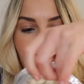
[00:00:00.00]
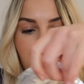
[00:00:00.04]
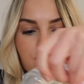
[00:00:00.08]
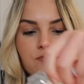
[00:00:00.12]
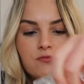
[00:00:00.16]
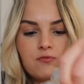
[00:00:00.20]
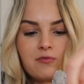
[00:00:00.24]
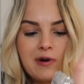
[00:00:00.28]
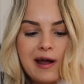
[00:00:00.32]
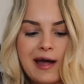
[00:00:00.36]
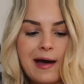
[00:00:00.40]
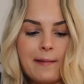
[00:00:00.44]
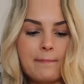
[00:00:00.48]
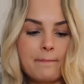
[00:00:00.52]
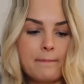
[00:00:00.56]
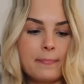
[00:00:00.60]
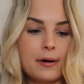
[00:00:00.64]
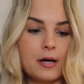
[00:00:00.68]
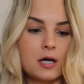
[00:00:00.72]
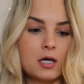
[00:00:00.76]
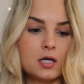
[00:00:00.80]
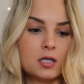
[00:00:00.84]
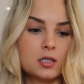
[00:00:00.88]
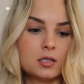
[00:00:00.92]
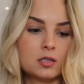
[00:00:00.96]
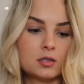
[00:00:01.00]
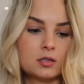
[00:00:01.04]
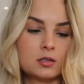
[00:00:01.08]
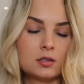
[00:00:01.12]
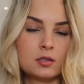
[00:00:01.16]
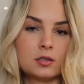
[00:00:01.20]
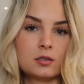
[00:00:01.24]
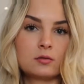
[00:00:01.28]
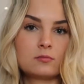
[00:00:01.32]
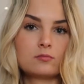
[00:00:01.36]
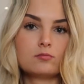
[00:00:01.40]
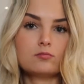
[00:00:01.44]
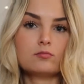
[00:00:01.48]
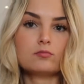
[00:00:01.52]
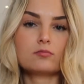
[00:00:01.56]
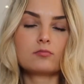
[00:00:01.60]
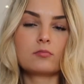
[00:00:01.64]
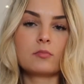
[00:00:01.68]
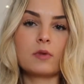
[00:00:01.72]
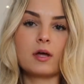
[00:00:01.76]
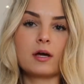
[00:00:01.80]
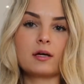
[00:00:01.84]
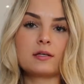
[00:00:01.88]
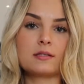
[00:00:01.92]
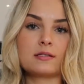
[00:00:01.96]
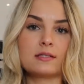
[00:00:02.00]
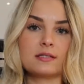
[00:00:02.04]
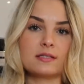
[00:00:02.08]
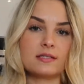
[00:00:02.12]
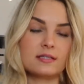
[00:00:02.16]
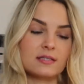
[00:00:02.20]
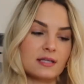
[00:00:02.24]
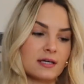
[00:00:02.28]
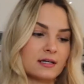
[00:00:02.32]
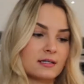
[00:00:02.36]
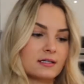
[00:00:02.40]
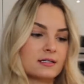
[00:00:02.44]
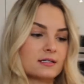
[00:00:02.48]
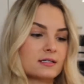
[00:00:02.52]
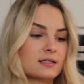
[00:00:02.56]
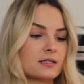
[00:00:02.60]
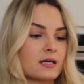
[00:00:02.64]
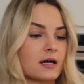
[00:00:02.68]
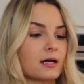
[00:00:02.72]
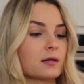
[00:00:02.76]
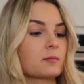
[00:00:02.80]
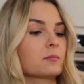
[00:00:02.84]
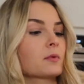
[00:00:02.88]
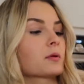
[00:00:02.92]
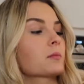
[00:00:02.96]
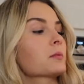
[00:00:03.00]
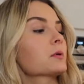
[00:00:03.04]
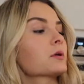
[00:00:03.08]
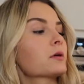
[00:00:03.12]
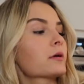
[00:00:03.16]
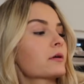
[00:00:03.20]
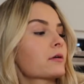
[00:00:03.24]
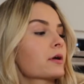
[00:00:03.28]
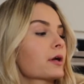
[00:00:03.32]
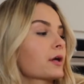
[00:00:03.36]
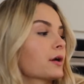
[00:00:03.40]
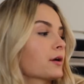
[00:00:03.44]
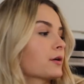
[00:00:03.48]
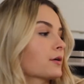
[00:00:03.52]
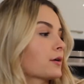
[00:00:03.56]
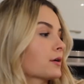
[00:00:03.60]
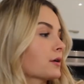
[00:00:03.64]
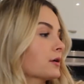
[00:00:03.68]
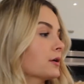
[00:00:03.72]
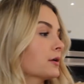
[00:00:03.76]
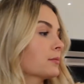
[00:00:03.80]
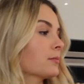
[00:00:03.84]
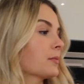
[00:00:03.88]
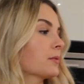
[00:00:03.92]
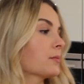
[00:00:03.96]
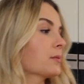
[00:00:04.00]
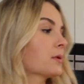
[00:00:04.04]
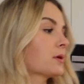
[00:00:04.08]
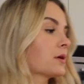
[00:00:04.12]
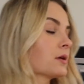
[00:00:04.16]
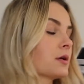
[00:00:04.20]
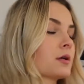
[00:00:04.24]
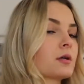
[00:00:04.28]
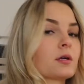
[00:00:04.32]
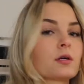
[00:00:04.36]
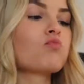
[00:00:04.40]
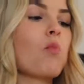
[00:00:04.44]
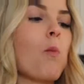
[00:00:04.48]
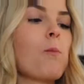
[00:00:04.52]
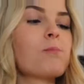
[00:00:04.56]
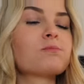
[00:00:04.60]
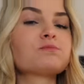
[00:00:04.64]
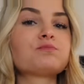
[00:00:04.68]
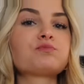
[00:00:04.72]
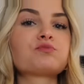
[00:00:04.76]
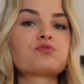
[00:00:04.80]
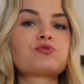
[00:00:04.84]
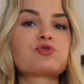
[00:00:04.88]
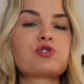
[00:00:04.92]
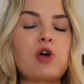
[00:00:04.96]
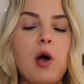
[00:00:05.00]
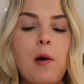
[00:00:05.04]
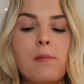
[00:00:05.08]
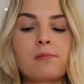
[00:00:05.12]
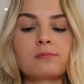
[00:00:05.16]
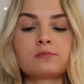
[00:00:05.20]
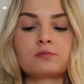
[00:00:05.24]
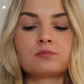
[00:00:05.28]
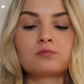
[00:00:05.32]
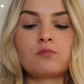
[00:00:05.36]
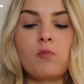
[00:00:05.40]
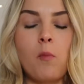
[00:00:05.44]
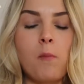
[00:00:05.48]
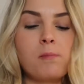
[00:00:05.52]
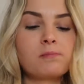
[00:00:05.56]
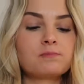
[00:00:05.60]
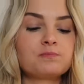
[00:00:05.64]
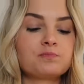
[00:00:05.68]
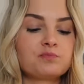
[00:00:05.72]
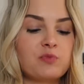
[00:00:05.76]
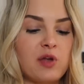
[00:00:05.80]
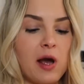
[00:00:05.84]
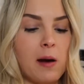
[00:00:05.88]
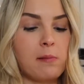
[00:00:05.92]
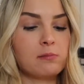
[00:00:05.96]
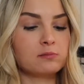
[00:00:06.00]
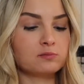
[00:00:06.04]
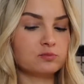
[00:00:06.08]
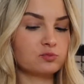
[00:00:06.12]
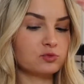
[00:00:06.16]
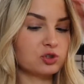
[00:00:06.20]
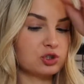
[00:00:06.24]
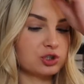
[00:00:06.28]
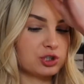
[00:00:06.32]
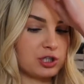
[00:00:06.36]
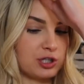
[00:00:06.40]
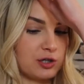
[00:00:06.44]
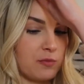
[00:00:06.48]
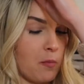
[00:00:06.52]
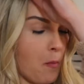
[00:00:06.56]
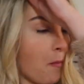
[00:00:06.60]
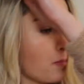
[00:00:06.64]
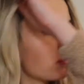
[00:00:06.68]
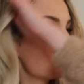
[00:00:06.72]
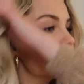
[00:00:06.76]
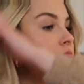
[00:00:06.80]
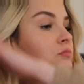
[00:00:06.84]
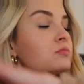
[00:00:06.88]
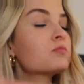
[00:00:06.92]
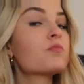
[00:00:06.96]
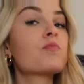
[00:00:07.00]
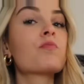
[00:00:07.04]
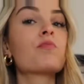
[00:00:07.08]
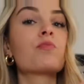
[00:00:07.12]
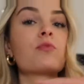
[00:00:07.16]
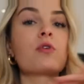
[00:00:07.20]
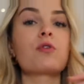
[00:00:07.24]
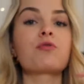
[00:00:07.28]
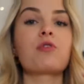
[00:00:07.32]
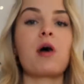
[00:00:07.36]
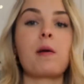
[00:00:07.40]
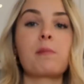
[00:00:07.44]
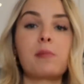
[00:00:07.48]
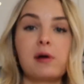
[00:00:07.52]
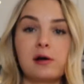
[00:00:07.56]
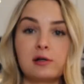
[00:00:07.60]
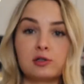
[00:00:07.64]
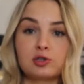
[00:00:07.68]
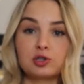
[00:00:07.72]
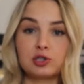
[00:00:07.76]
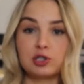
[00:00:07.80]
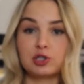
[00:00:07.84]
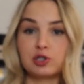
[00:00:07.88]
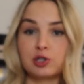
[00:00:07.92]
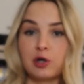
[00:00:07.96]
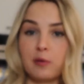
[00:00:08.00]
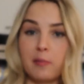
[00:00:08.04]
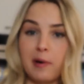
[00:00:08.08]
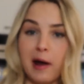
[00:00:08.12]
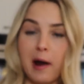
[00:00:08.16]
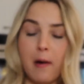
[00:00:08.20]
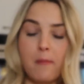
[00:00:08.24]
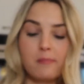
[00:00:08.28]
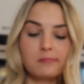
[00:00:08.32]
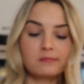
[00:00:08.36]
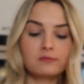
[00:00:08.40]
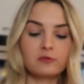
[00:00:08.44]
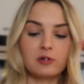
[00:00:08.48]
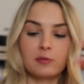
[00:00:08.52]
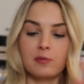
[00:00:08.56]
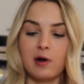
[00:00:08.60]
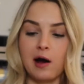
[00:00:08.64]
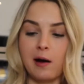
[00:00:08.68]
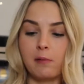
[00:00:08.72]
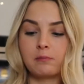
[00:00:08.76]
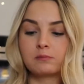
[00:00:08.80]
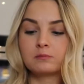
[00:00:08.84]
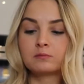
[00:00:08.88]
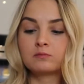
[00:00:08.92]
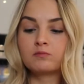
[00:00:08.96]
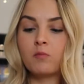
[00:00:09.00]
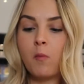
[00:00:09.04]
wrap and set it aside, maybe not here. So, yeah, just done. I thought I also took it back from that.